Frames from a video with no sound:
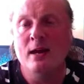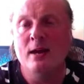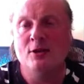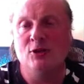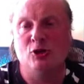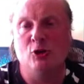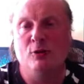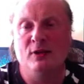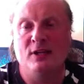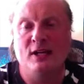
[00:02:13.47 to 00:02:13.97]

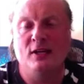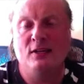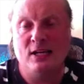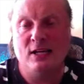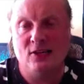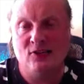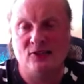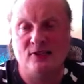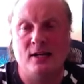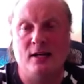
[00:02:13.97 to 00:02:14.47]
So that
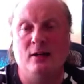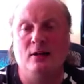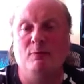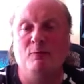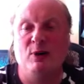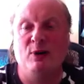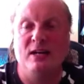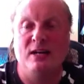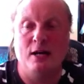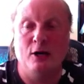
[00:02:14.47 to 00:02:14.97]
this
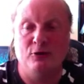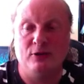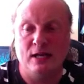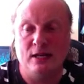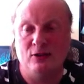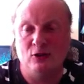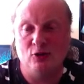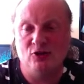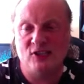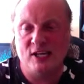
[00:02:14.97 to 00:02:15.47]
we now
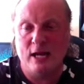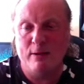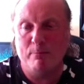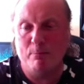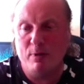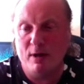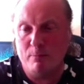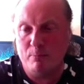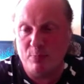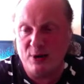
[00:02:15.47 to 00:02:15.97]
the same
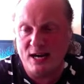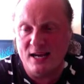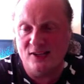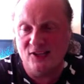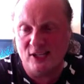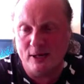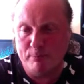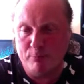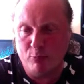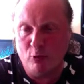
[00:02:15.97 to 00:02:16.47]

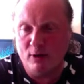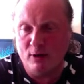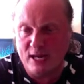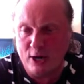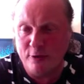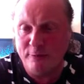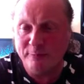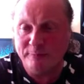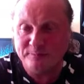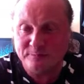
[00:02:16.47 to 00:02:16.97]
principle here.